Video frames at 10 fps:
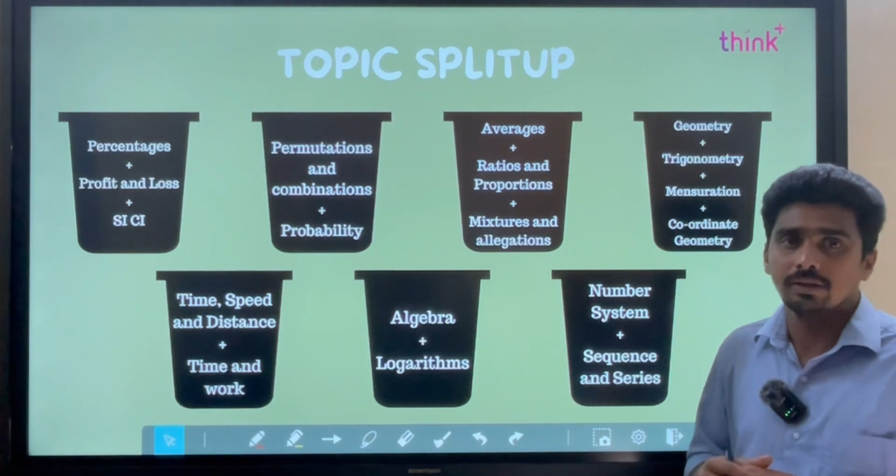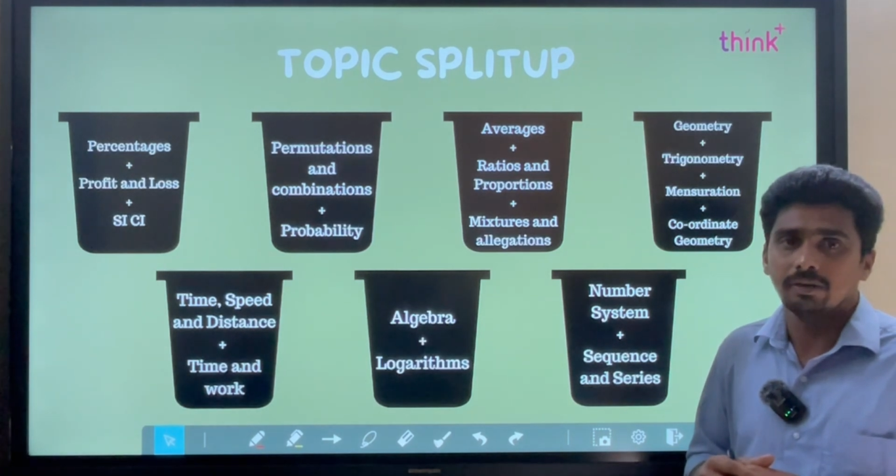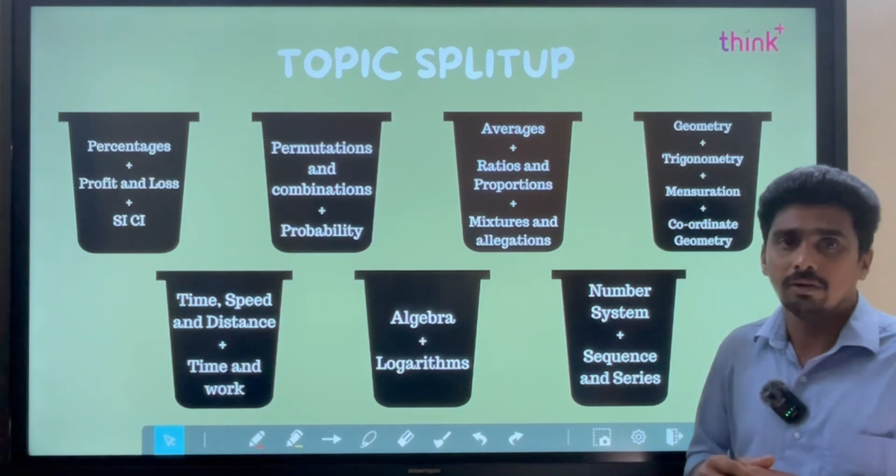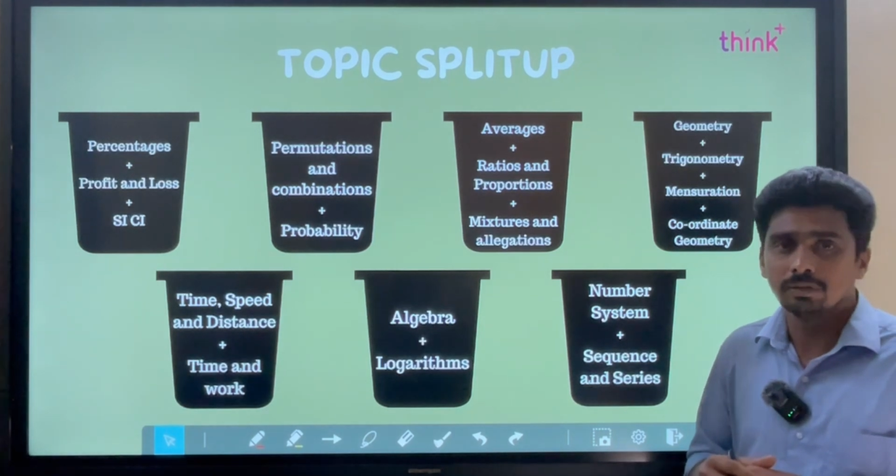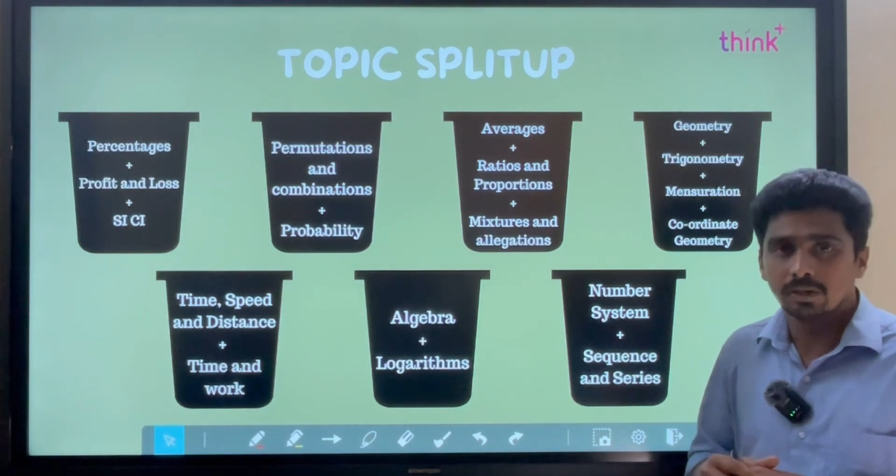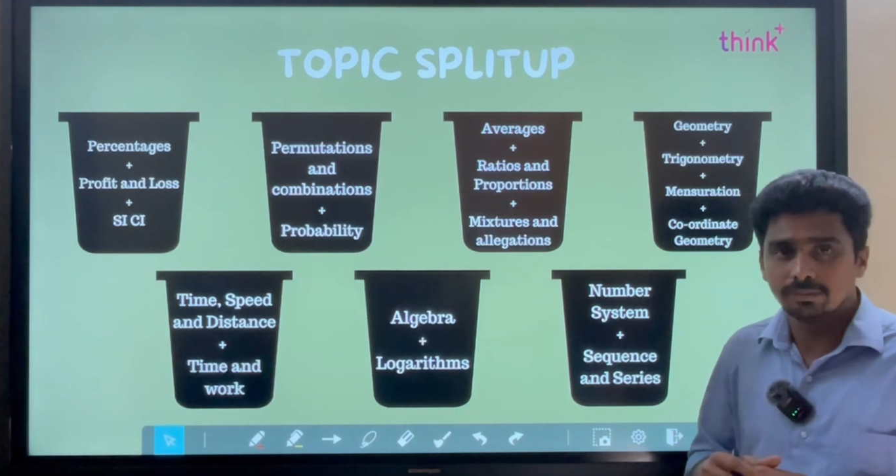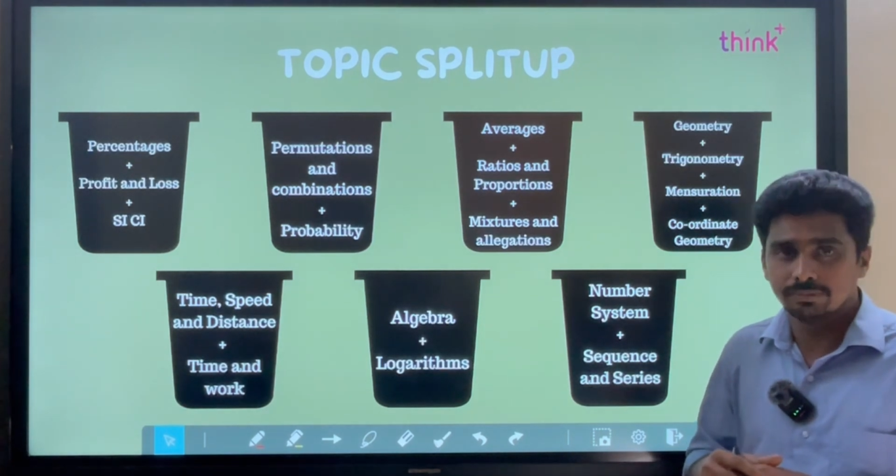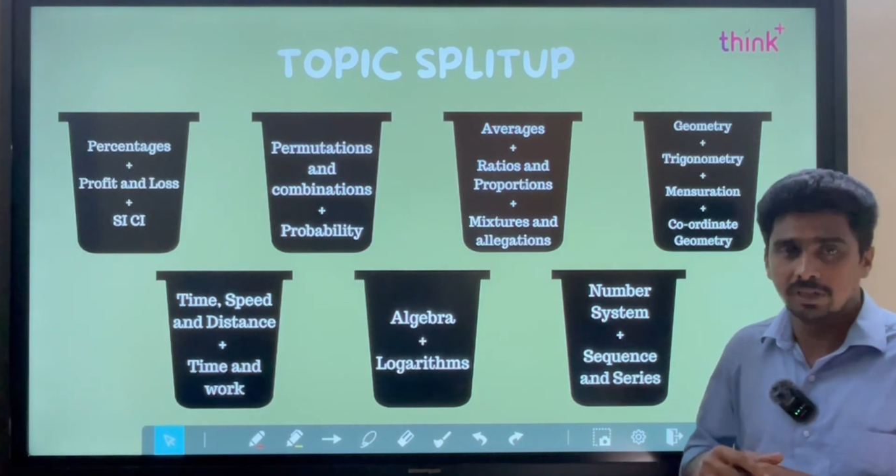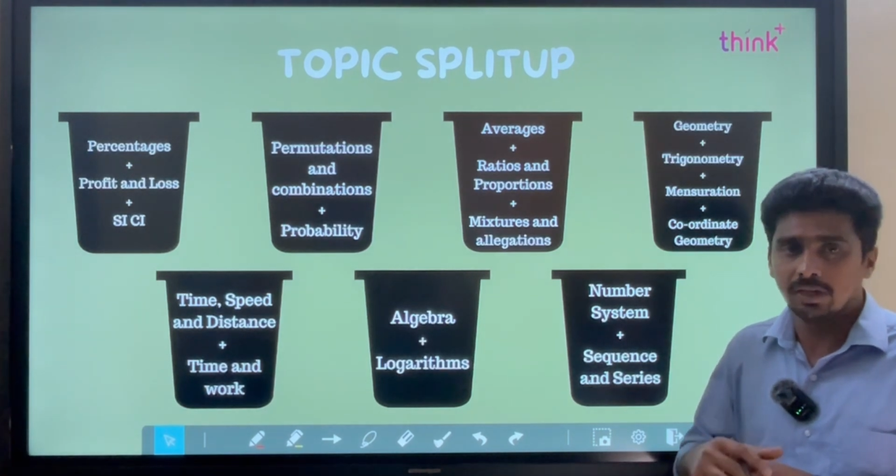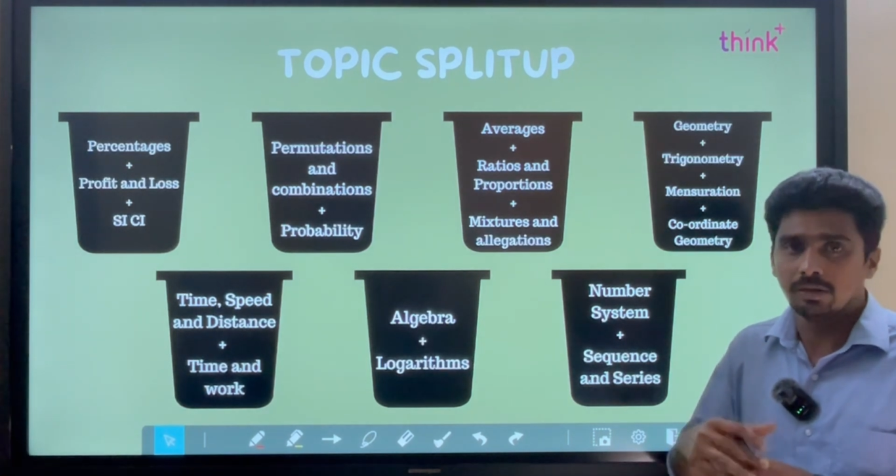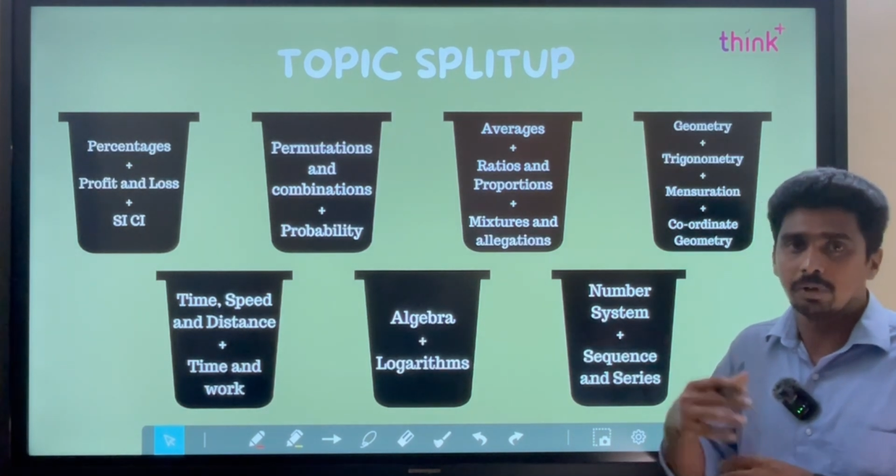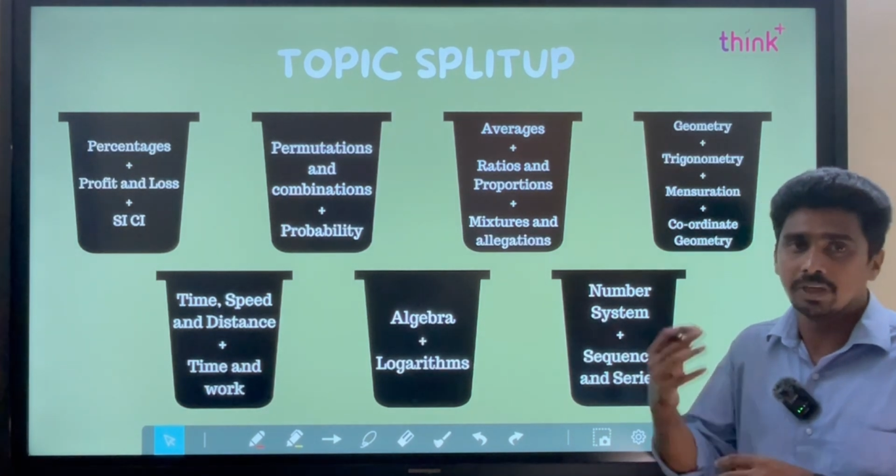out of the quantitative